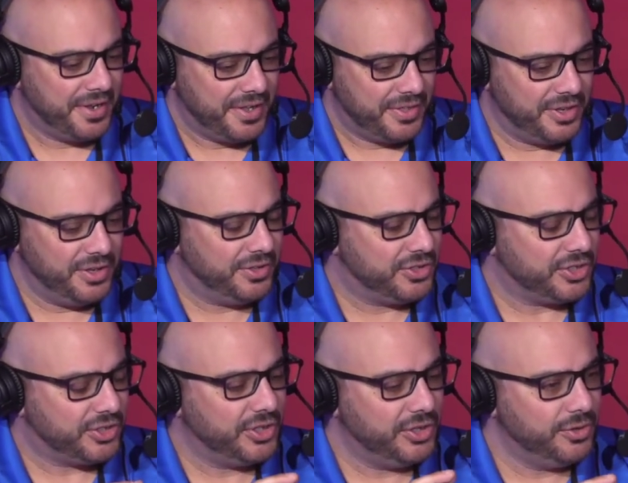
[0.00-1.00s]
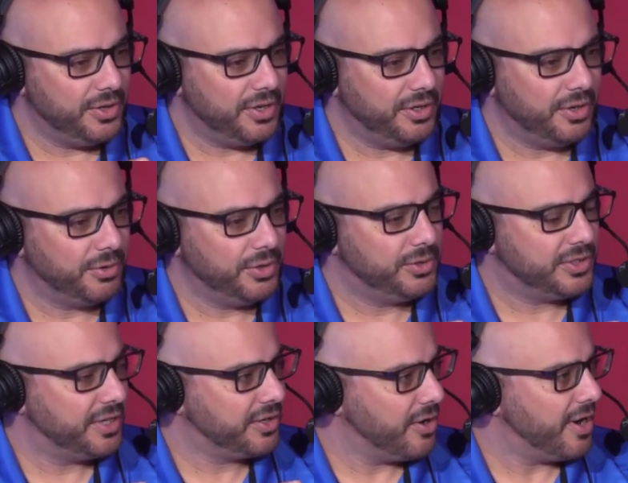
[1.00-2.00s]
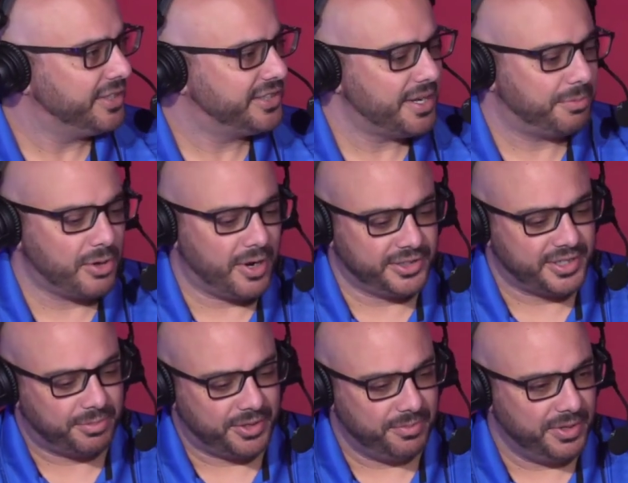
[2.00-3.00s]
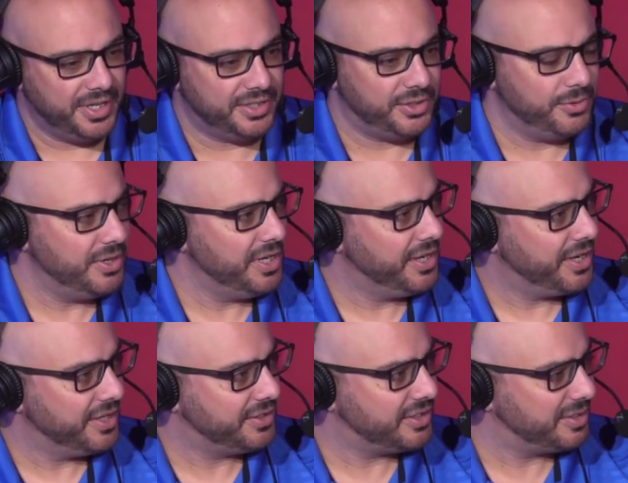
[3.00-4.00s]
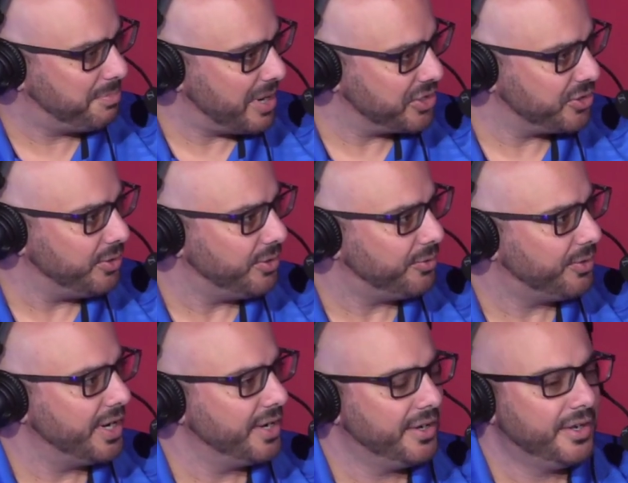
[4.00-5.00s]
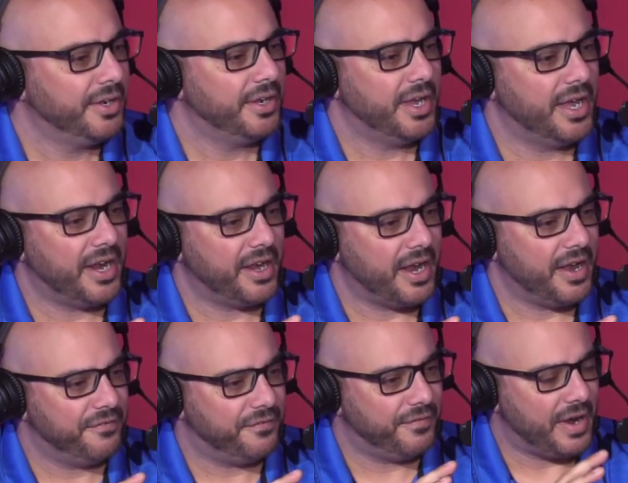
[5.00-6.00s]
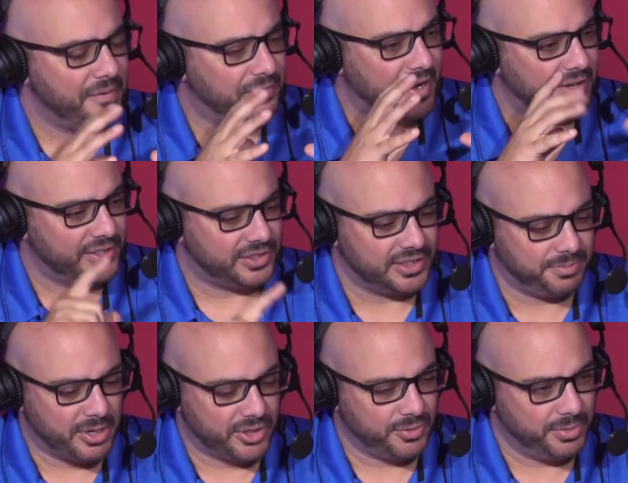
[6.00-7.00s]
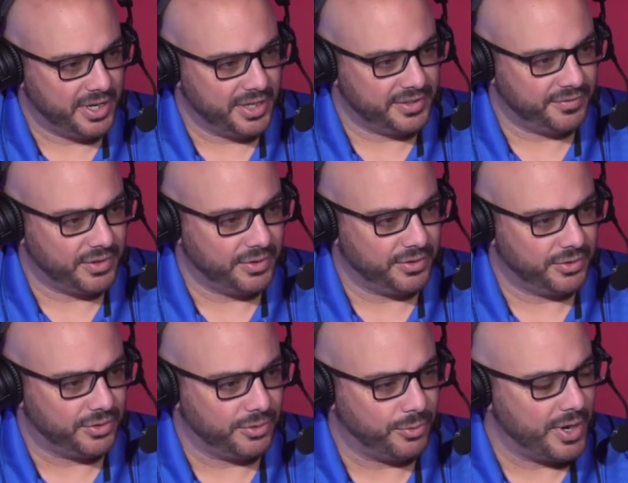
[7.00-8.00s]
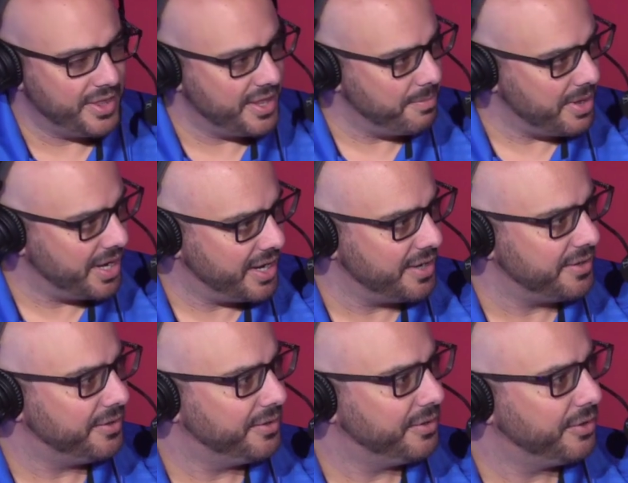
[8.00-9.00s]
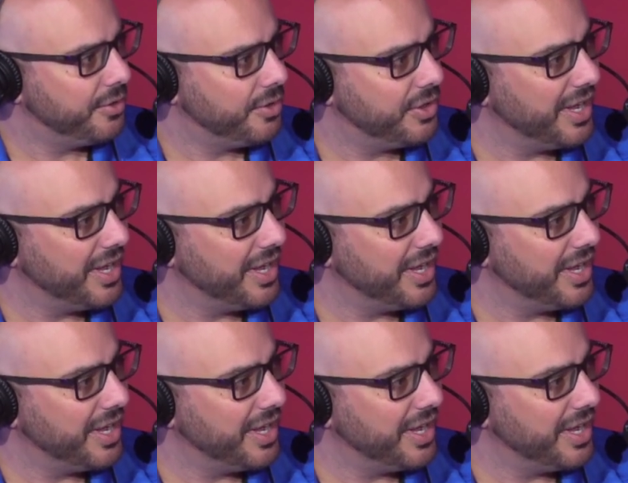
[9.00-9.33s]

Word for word: you know, you said concept. Concept to me is unique. It's special, mm-hmm, right? And I find this is special because of the way they make it, mm-hmm, the